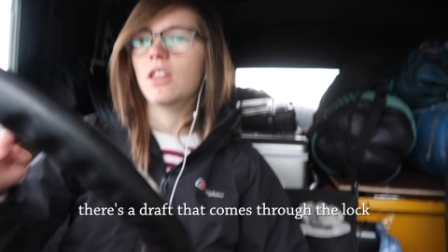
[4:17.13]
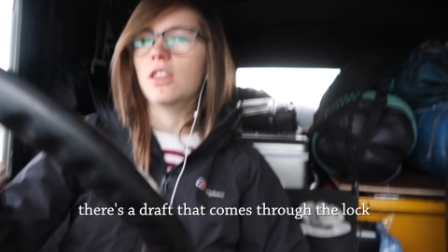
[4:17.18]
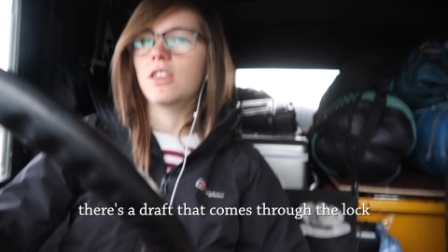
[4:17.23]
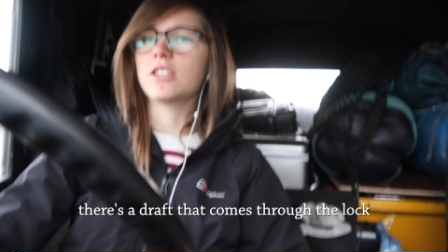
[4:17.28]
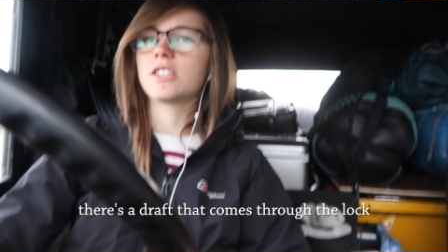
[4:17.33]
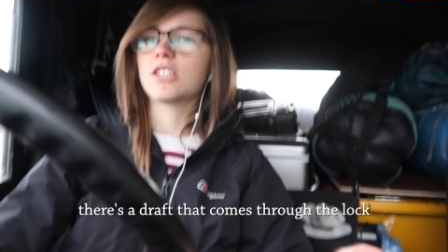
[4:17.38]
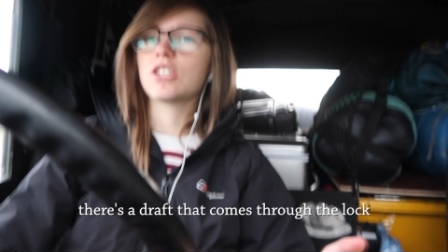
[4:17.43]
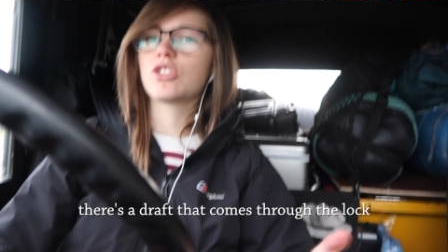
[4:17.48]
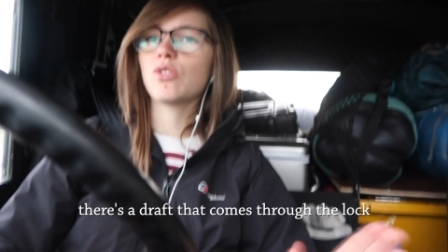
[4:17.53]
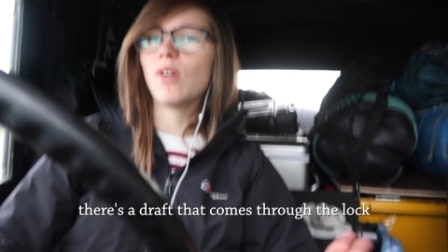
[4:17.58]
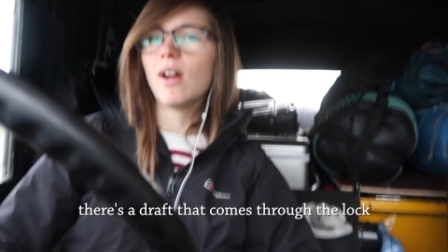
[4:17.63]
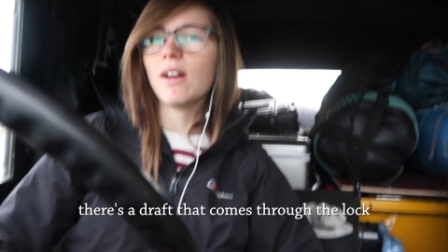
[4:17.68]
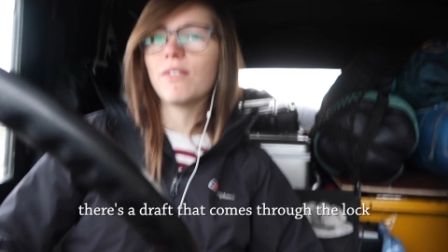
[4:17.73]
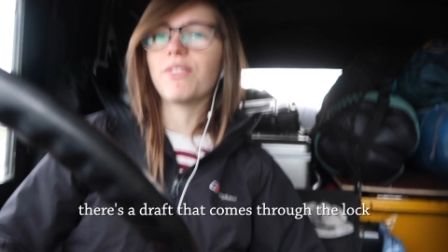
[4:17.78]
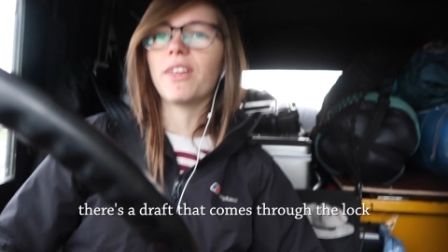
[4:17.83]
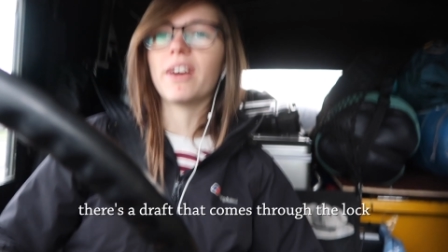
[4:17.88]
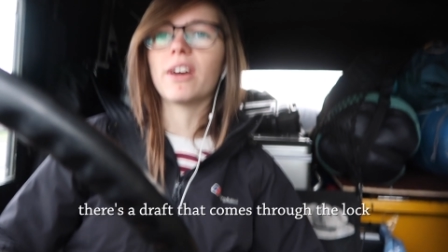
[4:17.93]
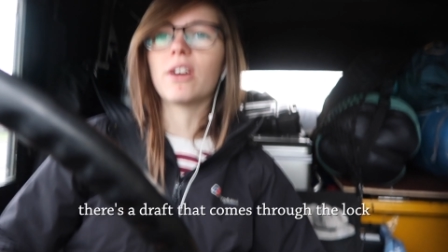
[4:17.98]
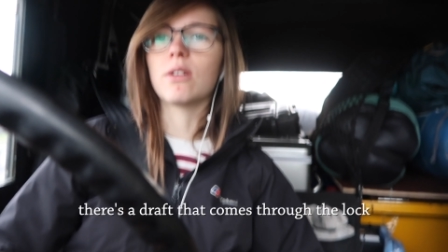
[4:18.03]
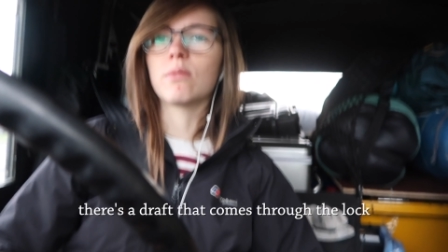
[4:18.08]
there's a drop
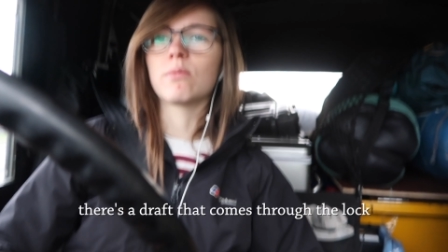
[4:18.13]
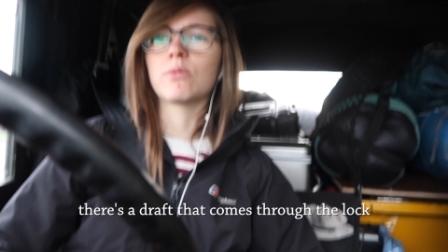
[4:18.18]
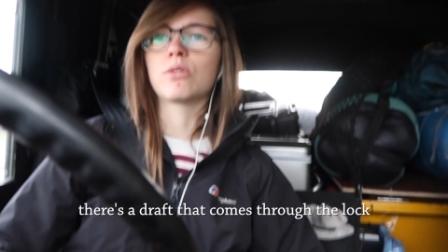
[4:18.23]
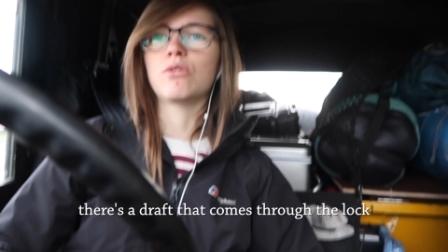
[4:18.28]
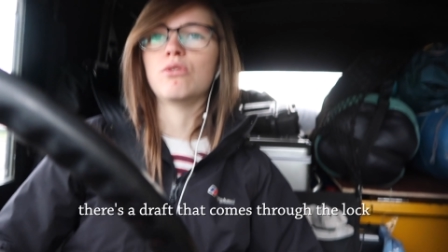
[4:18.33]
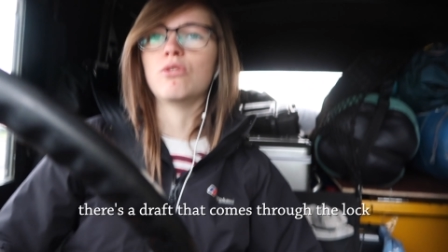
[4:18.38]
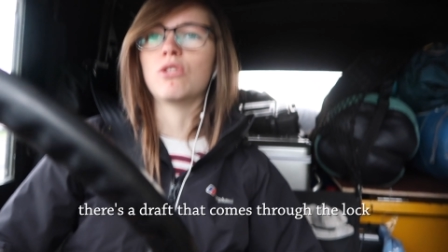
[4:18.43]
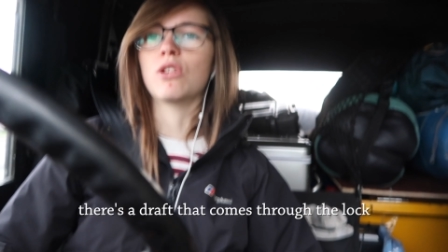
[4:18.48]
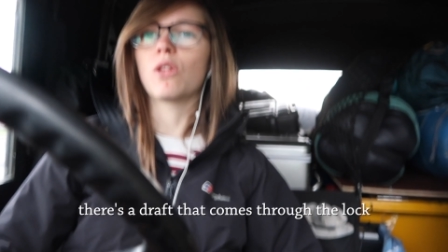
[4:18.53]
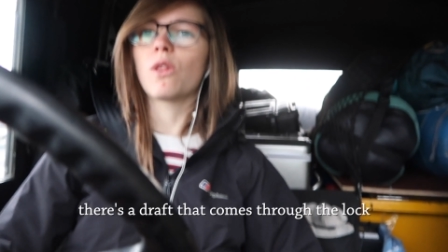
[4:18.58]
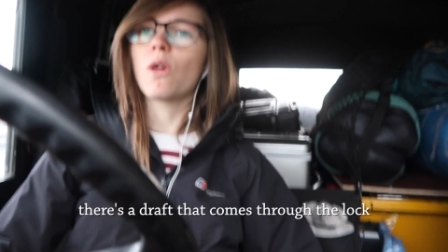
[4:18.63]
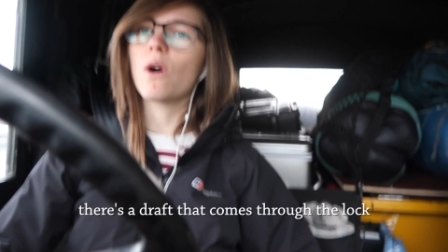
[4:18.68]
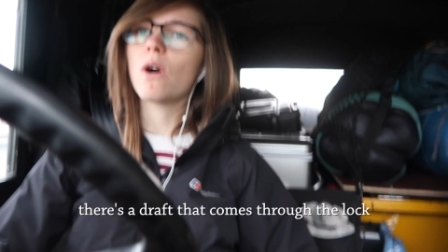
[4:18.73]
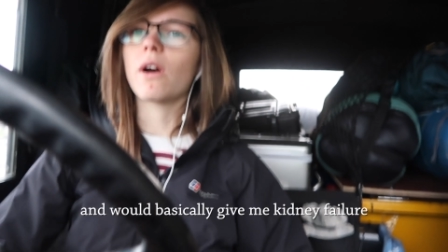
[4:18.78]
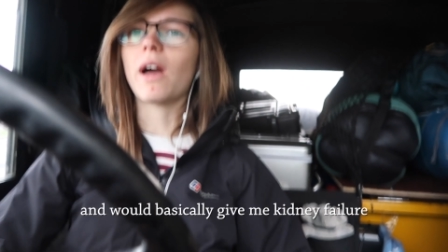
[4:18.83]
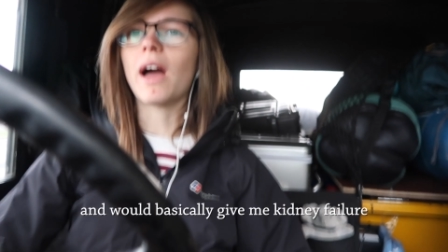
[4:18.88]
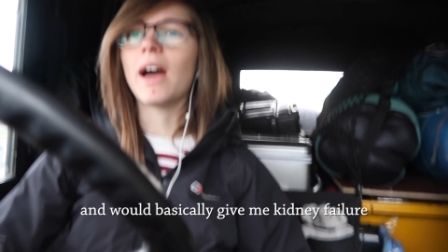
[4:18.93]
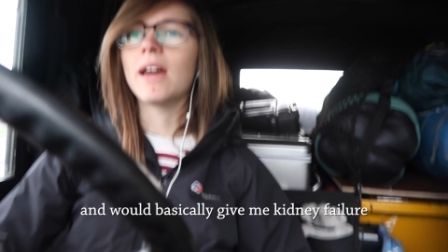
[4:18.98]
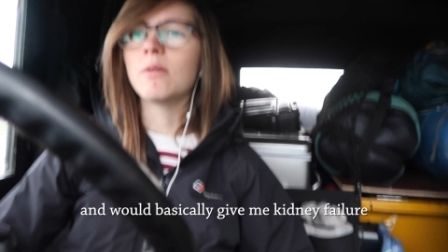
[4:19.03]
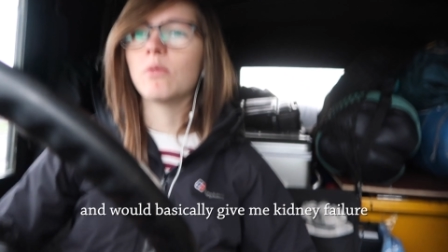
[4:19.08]
that comes through the
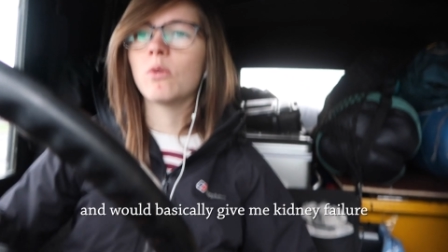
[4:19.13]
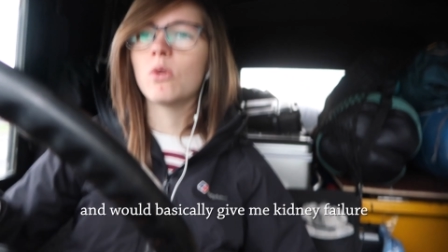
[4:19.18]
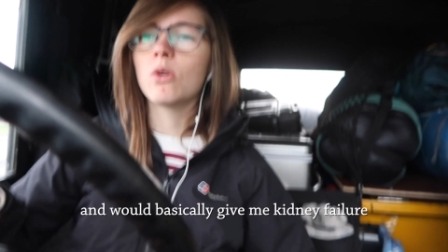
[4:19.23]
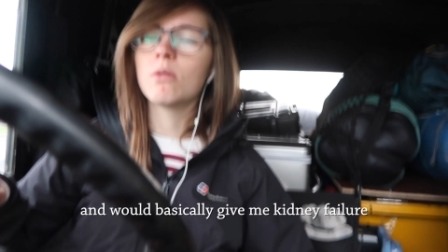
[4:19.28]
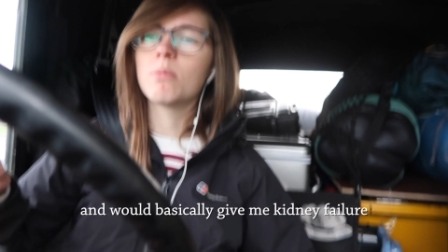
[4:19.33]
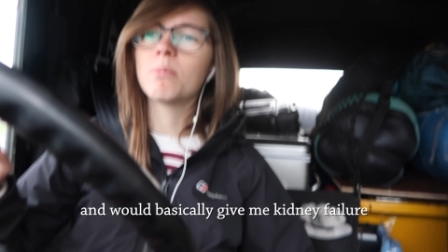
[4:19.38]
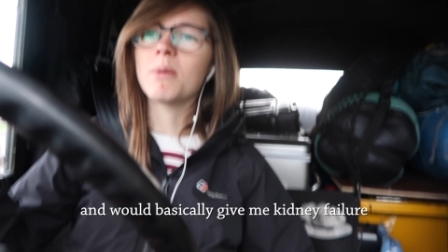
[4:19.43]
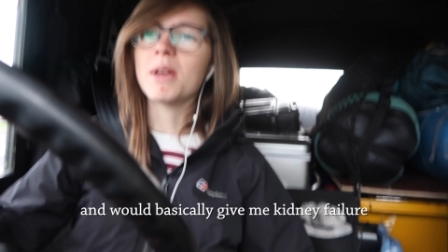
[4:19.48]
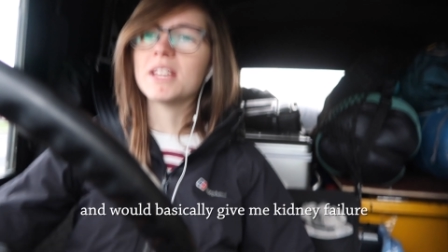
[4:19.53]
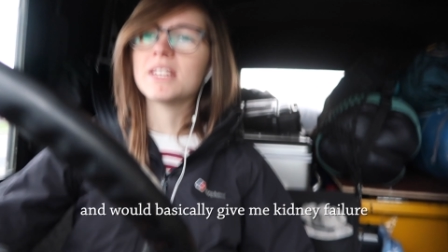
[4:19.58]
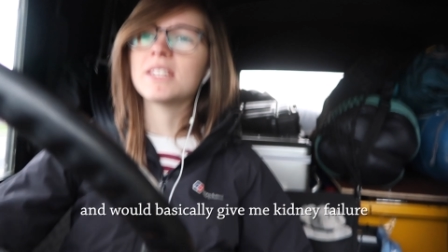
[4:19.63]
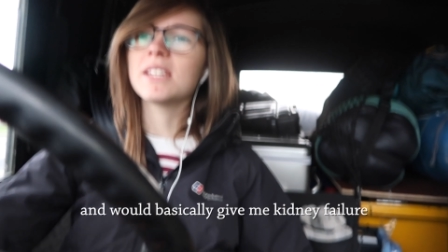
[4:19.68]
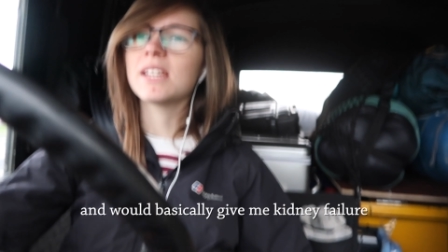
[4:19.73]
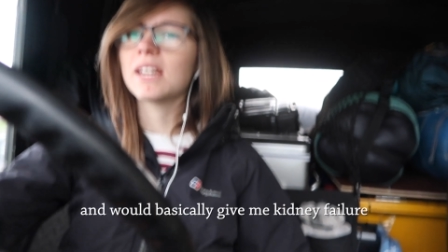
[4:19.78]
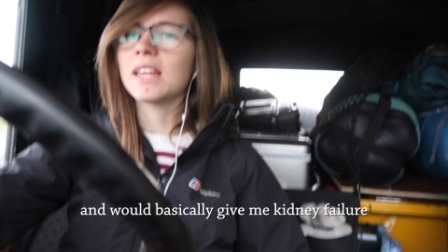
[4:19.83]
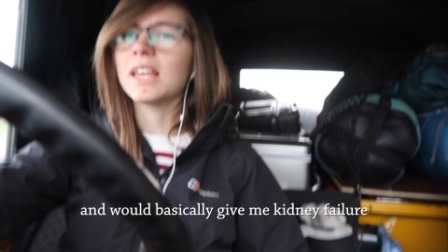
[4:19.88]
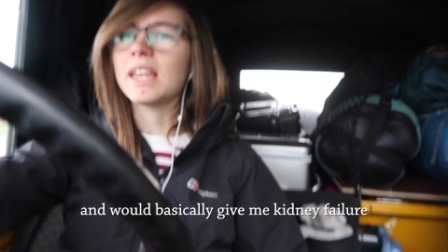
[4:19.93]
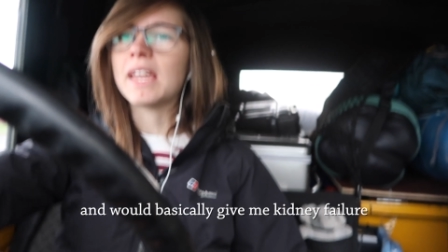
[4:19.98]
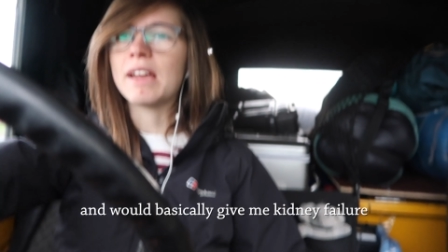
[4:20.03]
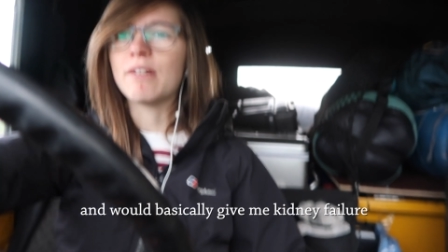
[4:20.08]
lock and would
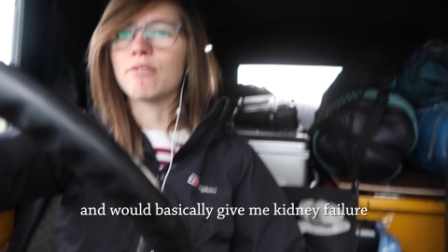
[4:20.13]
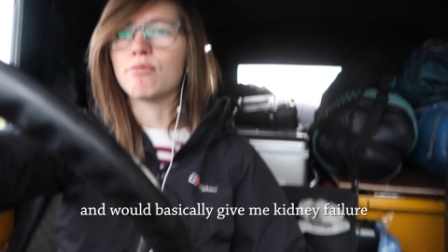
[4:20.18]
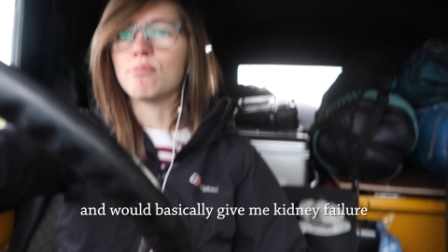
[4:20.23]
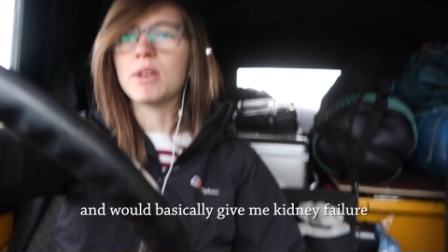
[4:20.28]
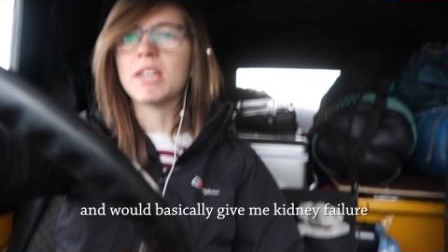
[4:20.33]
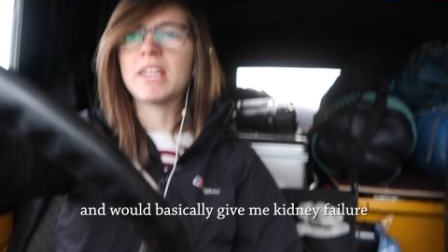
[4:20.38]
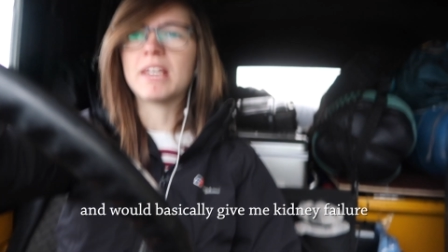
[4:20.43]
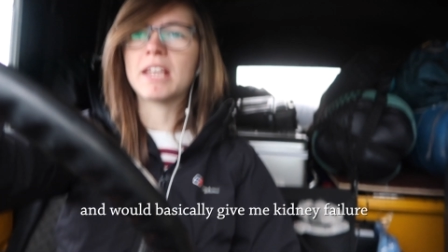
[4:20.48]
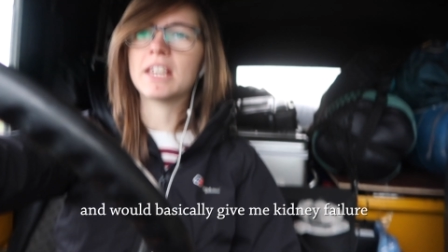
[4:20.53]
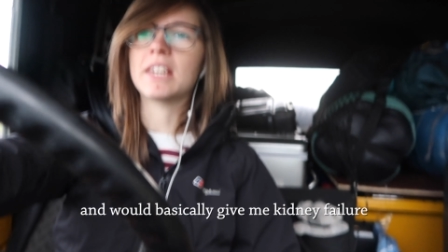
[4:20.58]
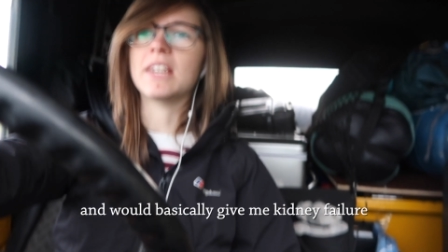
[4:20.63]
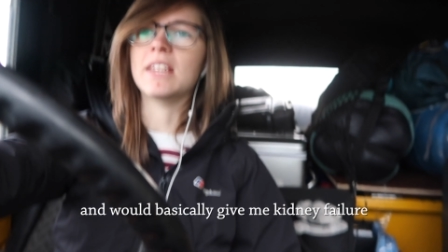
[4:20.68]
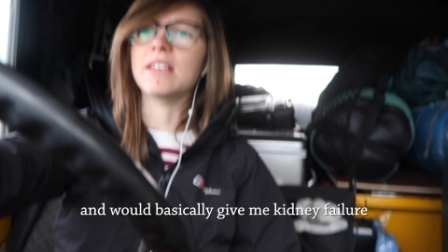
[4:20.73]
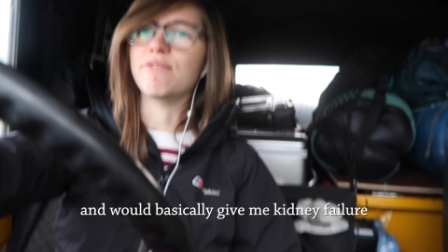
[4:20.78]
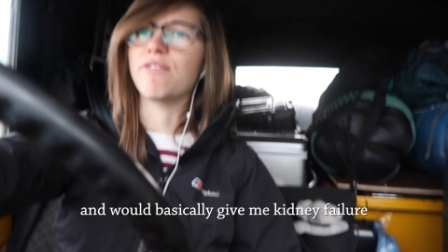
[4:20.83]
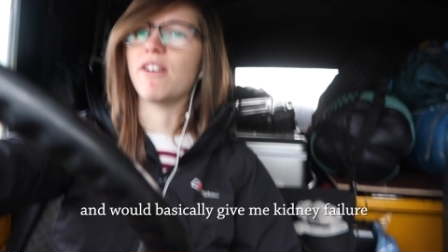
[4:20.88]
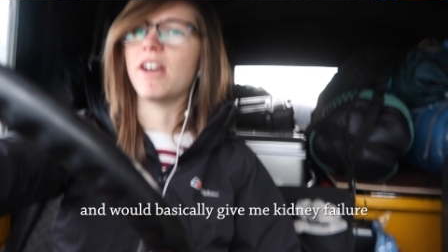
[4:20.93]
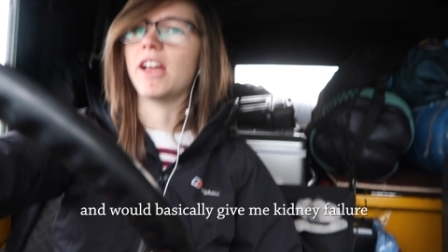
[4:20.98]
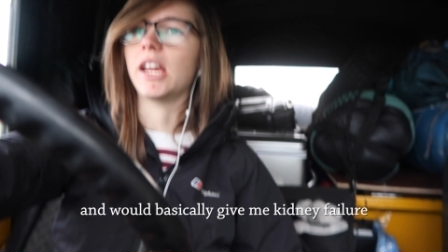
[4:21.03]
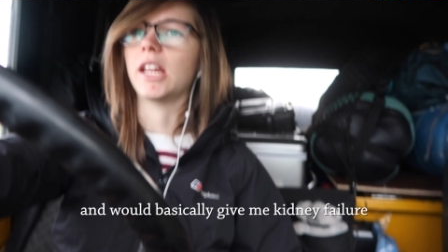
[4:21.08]
basically give me kidney
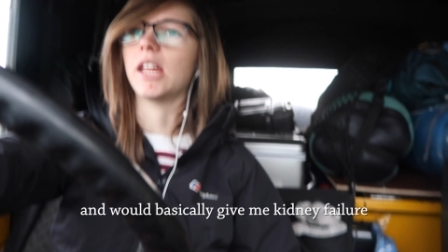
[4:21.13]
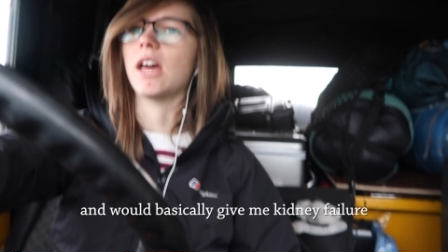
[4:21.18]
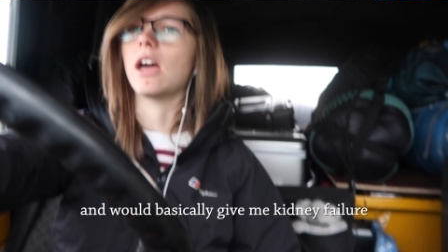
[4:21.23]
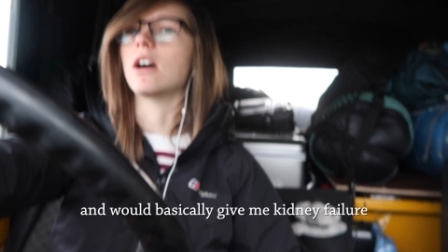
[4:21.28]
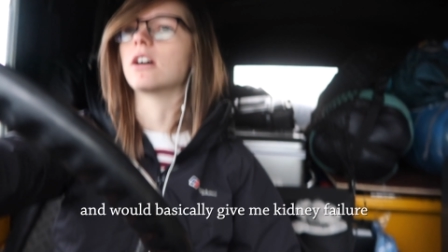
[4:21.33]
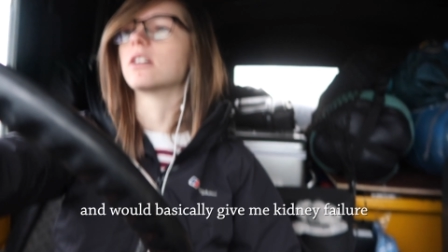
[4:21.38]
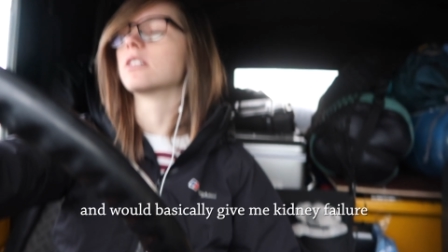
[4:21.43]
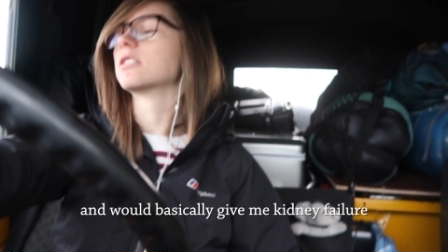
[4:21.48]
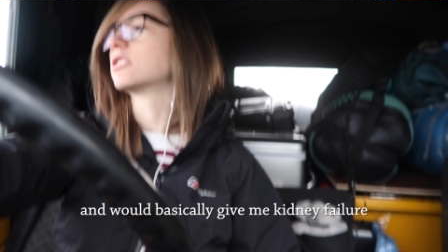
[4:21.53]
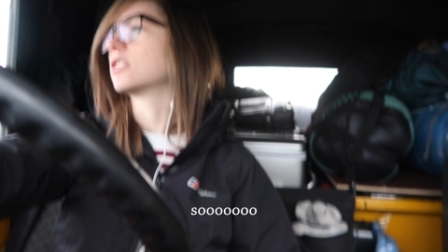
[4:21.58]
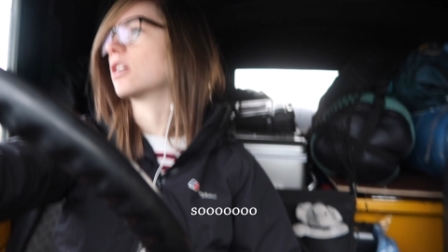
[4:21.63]
failure.